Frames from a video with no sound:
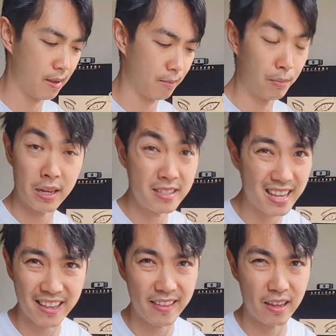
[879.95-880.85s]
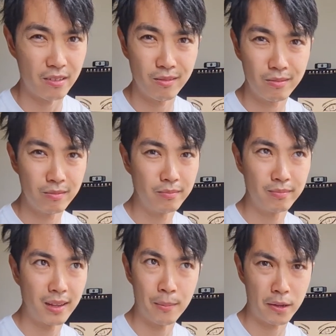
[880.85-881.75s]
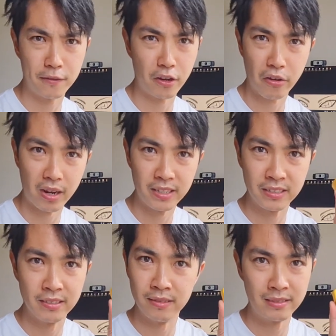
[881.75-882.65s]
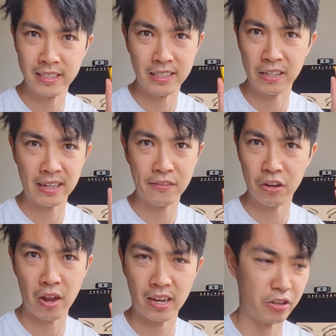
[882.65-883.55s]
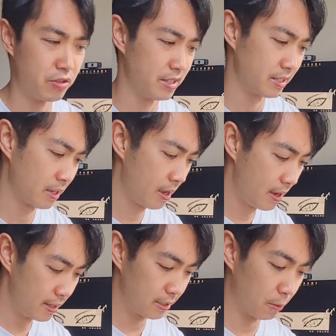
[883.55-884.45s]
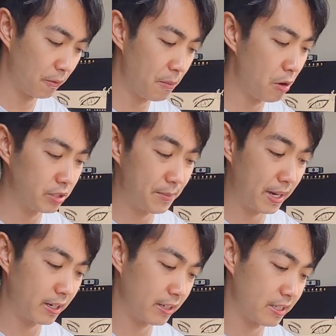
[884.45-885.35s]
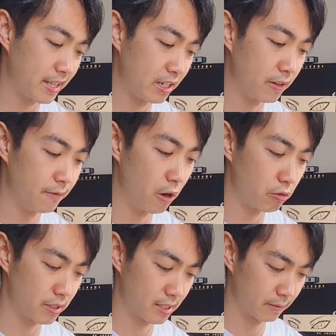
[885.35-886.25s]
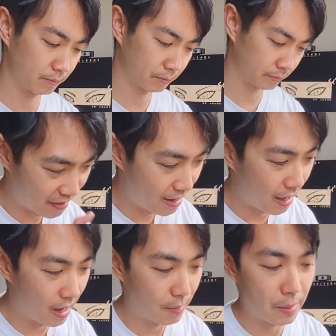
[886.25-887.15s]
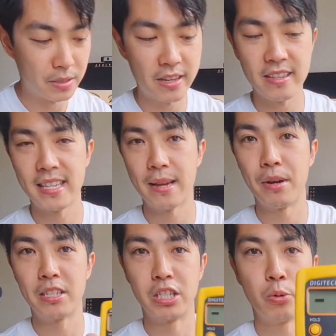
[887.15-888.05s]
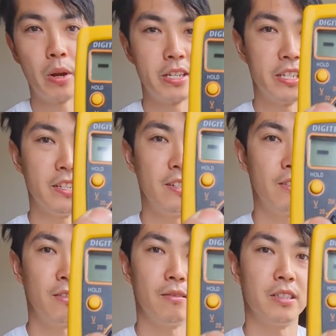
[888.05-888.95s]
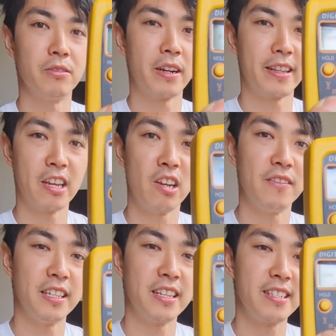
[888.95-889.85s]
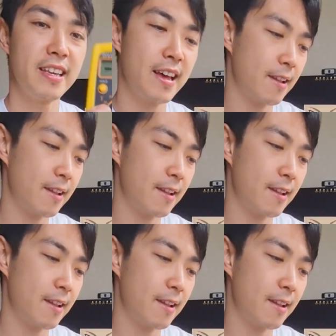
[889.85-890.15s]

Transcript: But in saying that, a month ago, I didn't even know how to use this. So with a multimeter, you set it to volts. I'm just going to set mine to 20, which is right there. Hopefully you can see that.